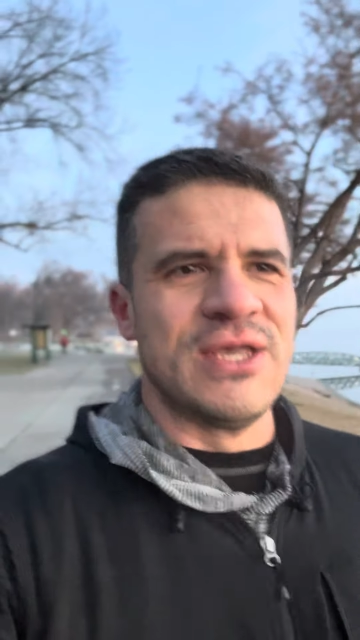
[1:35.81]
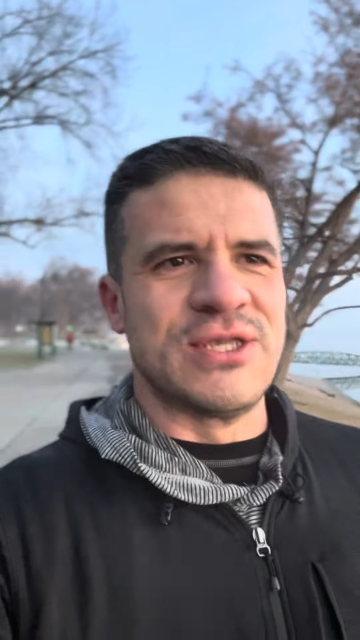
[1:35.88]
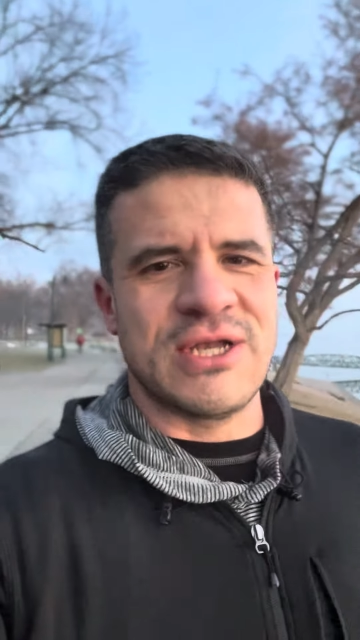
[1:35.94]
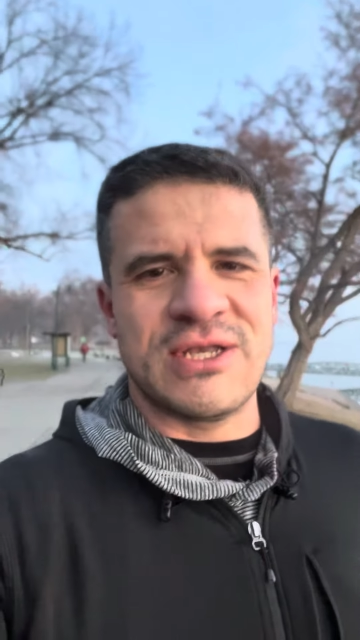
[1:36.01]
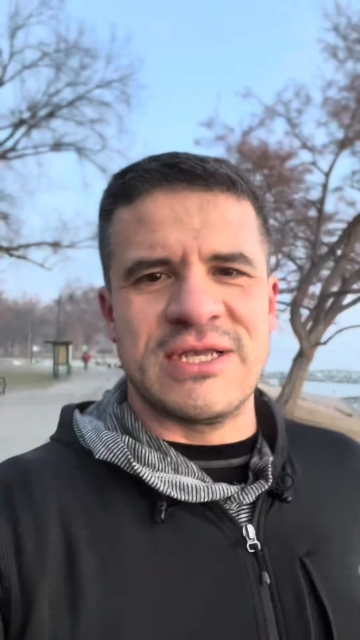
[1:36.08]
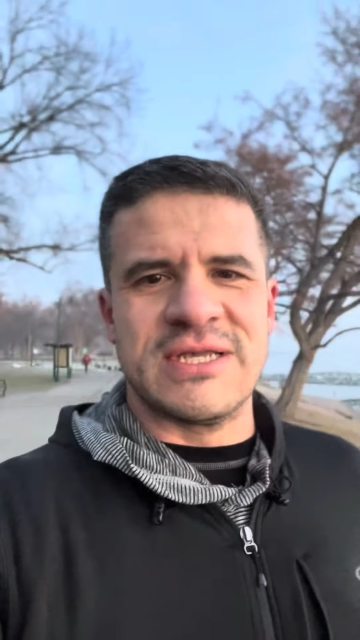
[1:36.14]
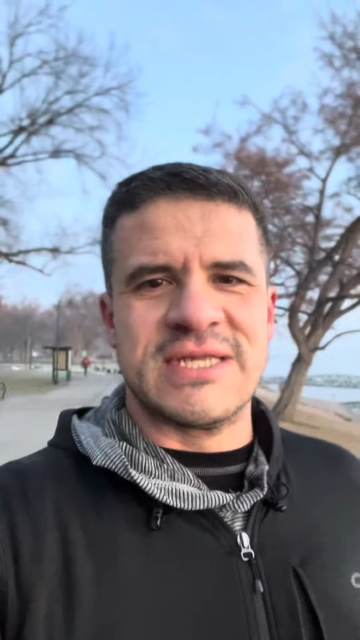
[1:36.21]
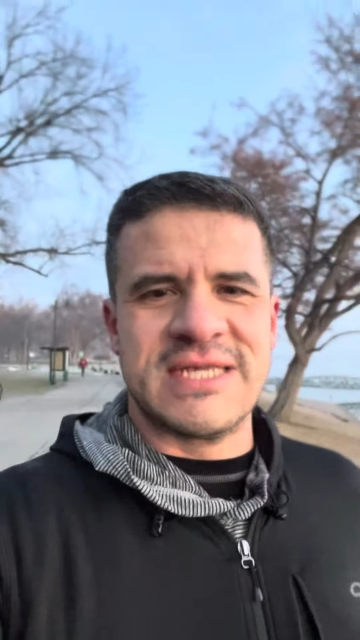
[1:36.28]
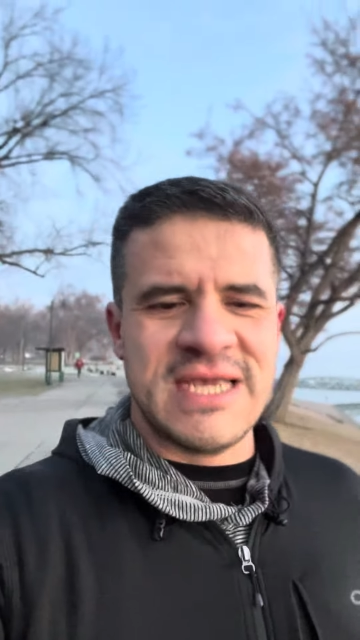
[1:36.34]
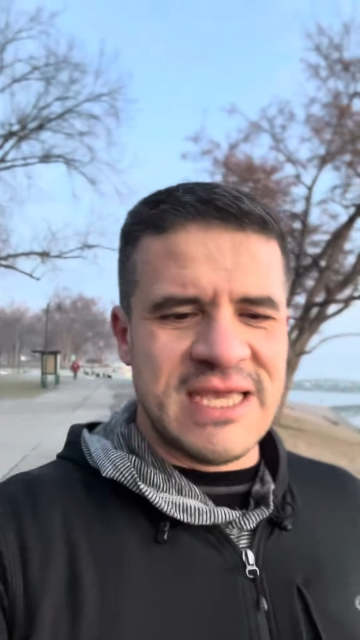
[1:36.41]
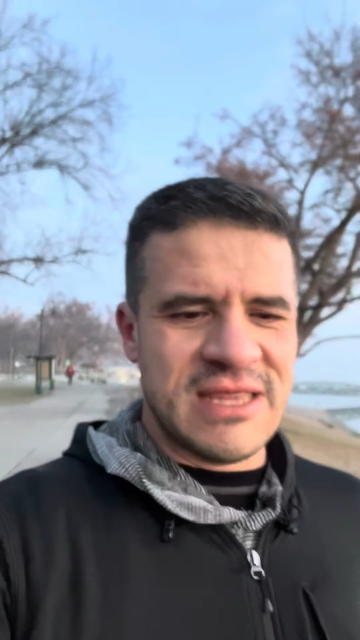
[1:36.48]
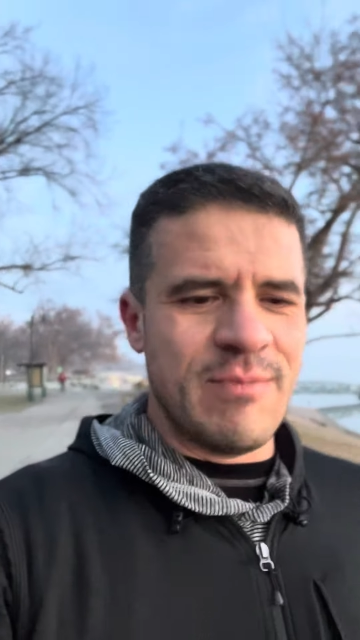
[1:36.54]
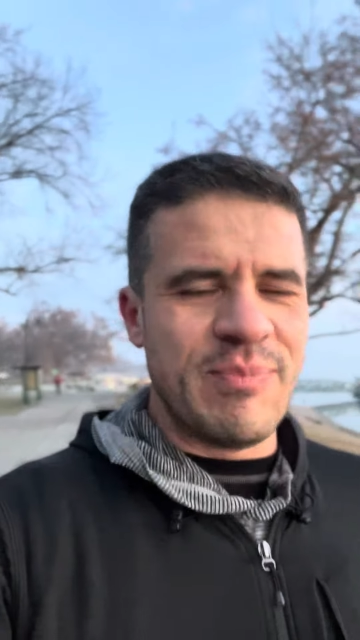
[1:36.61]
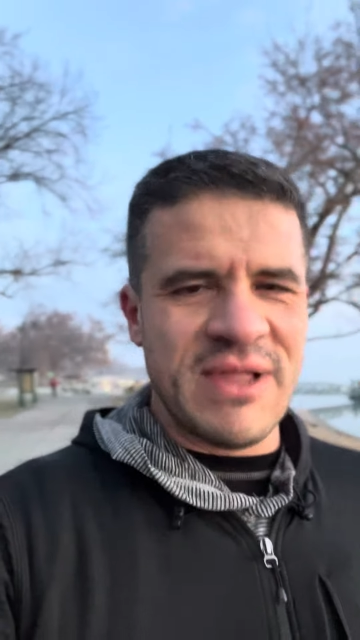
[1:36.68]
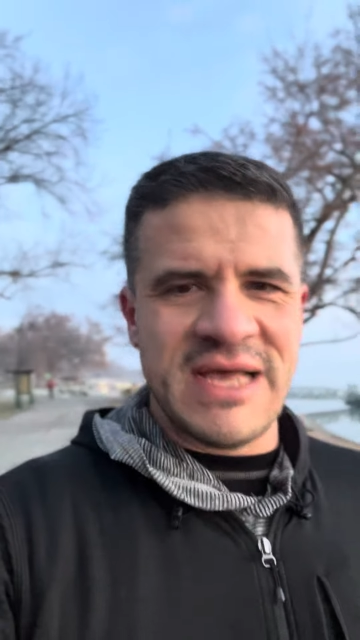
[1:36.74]
start to see
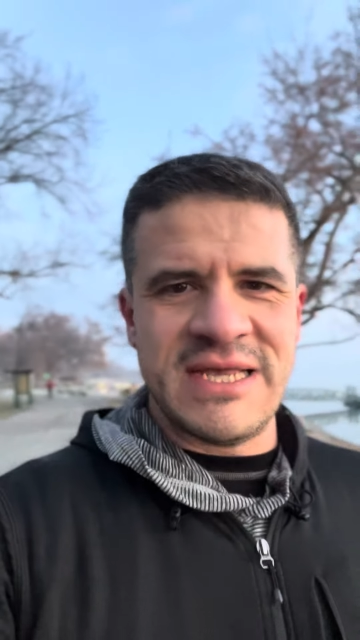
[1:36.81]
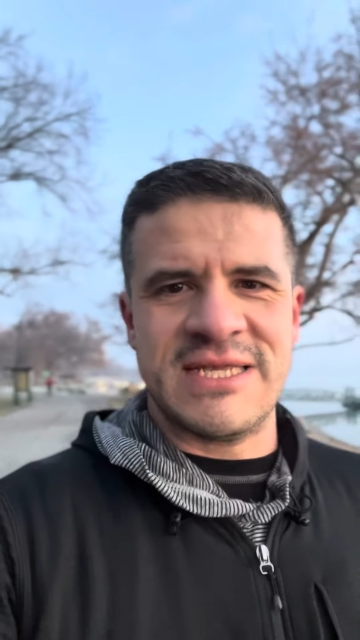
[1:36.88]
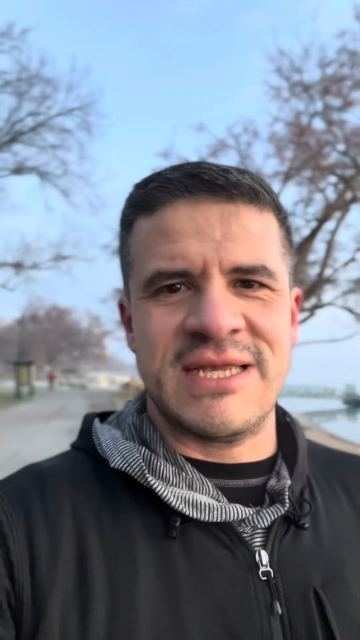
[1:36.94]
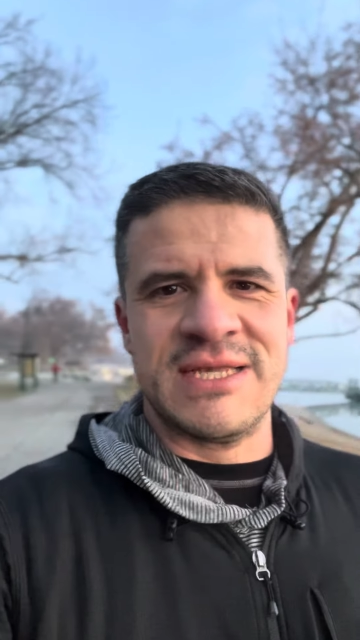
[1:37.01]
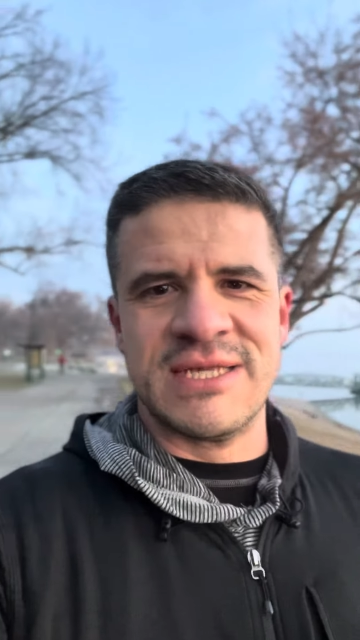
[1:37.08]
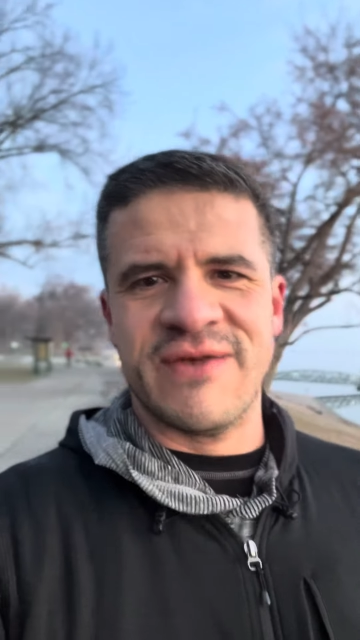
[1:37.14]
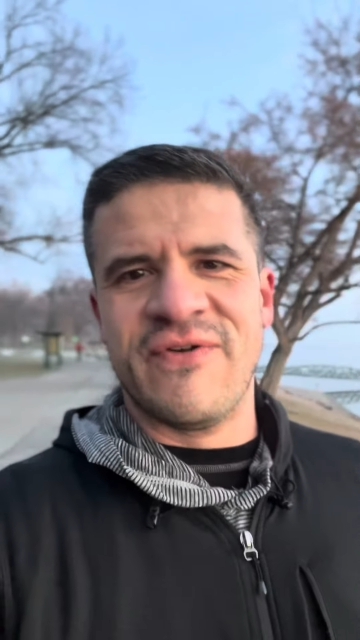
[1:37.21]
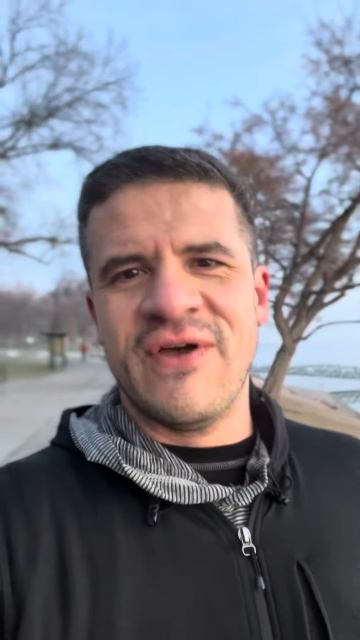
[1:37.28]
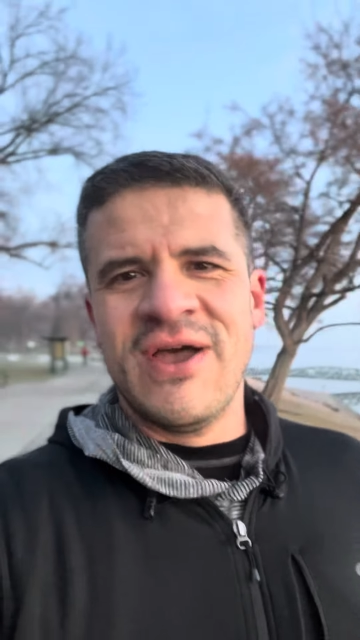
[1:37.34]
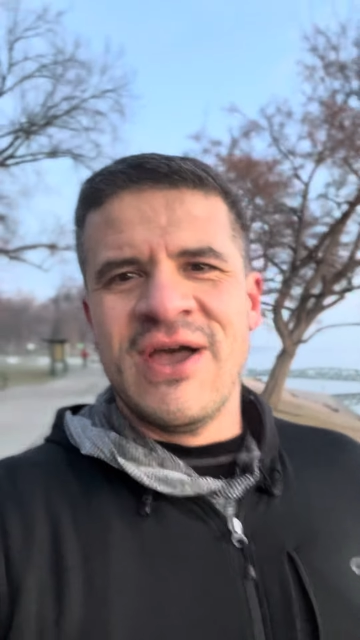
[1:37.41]
the blessings of